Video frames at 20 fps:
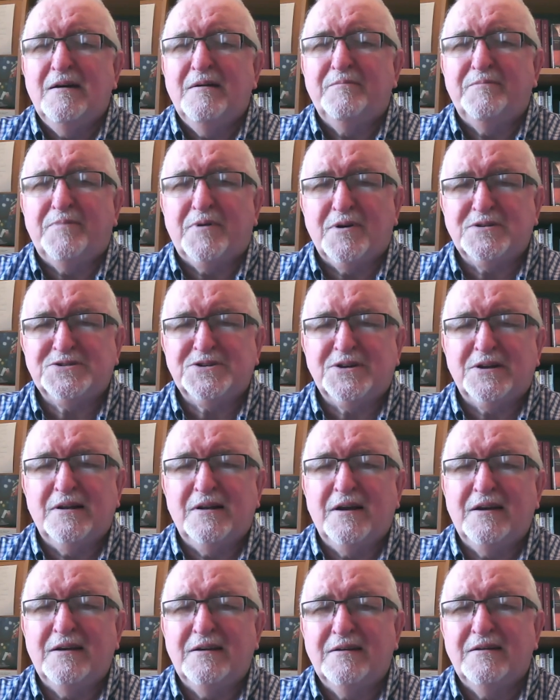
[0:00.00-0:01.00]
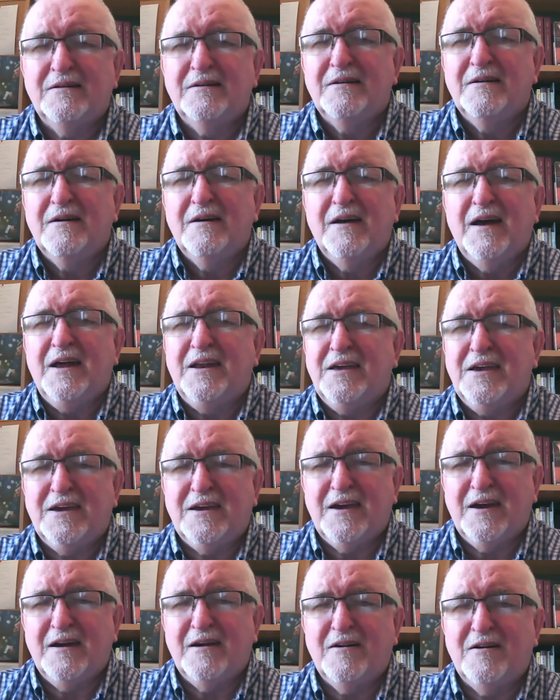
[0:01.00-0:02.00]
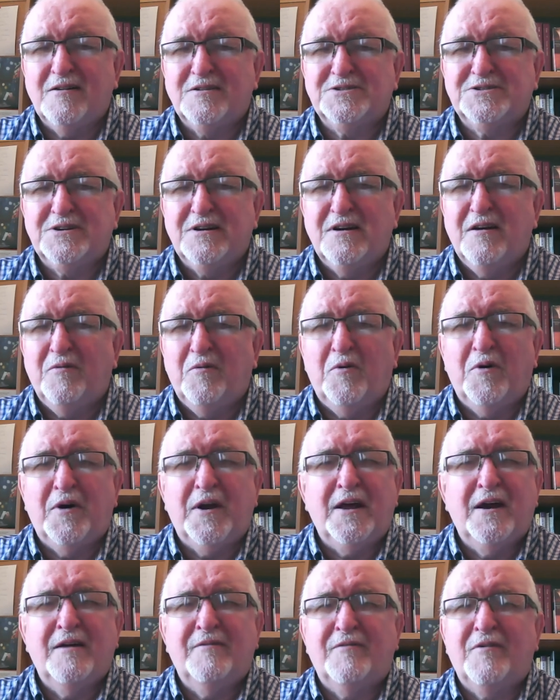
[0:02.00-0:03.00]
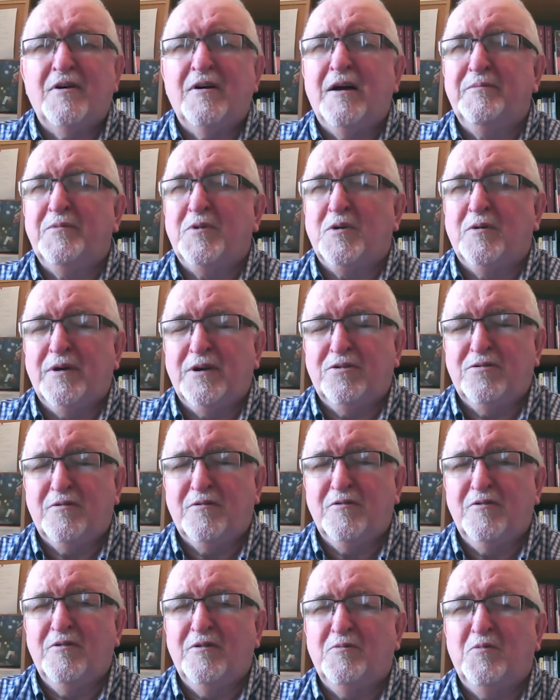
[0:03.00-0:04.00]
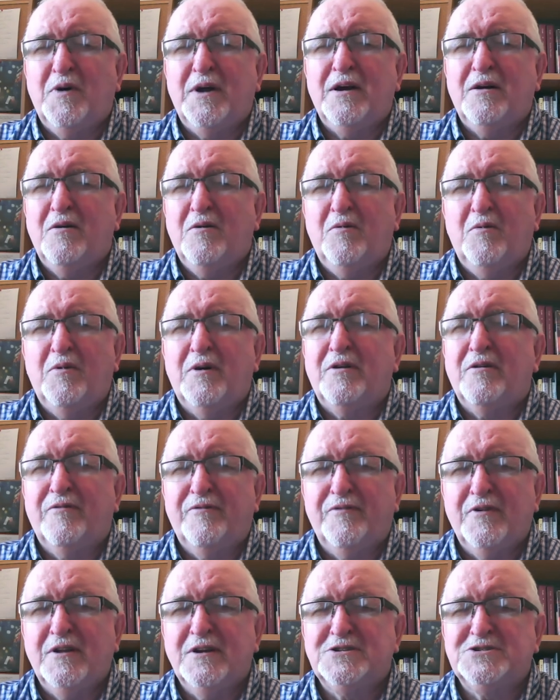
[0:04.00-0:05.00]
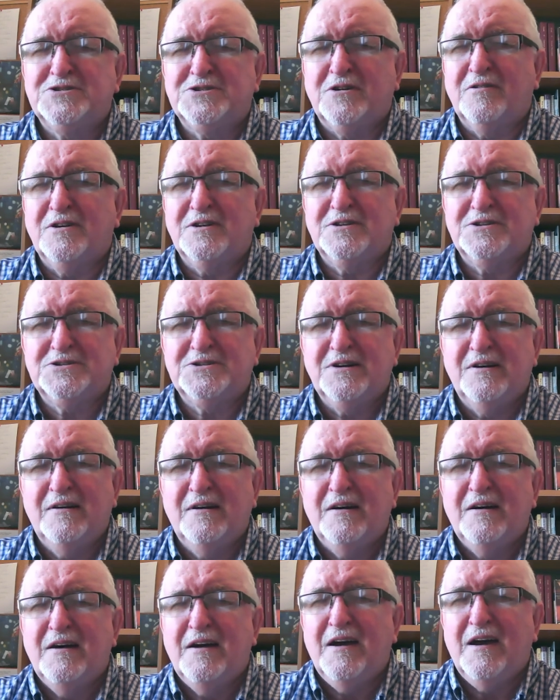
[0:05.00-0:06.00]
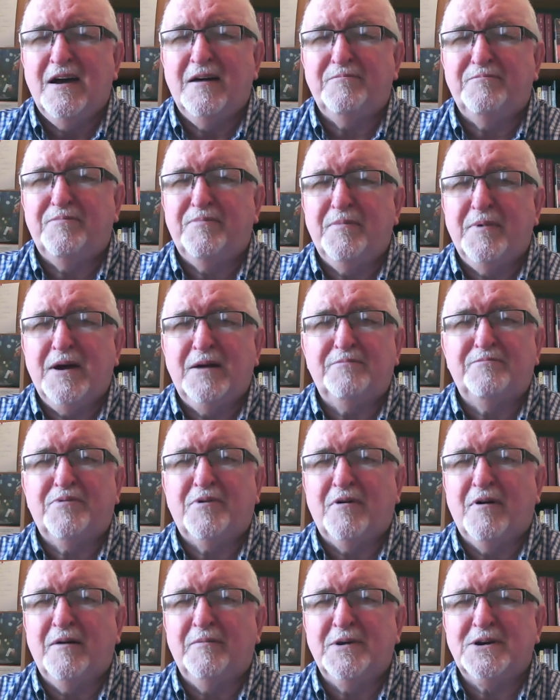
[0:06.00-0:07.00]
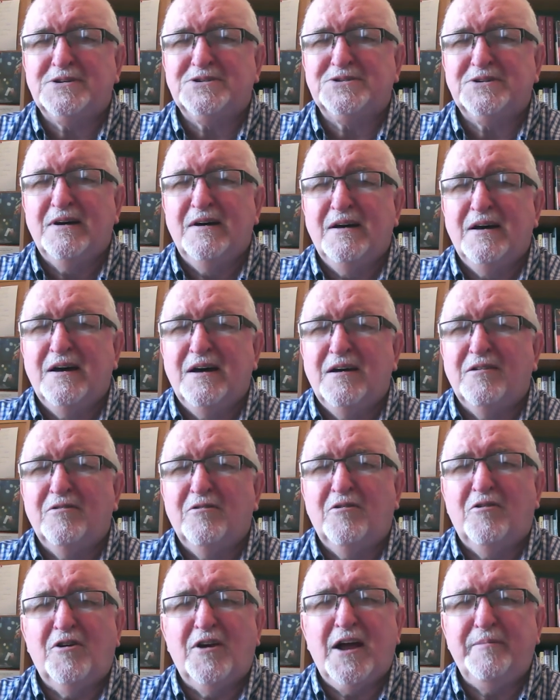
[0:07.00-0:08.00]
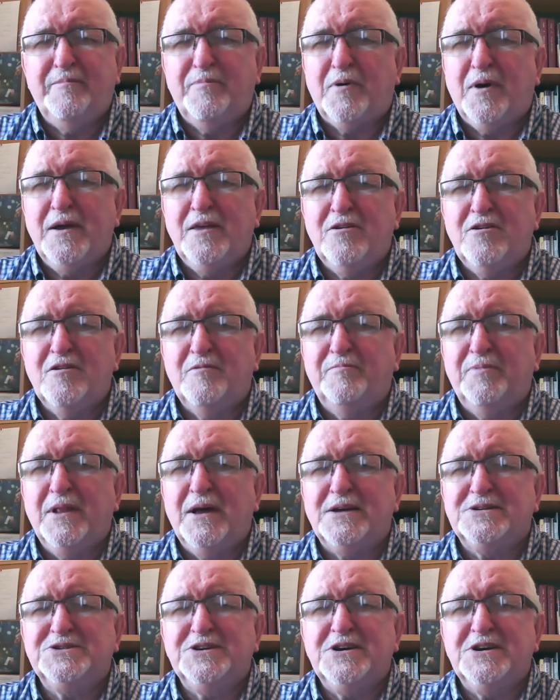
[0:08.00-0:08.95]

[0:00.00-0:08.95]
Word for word: personally, and he cares whatever I'm going through. What a wonderful assurance and, and promise. Lord, I pray that you bless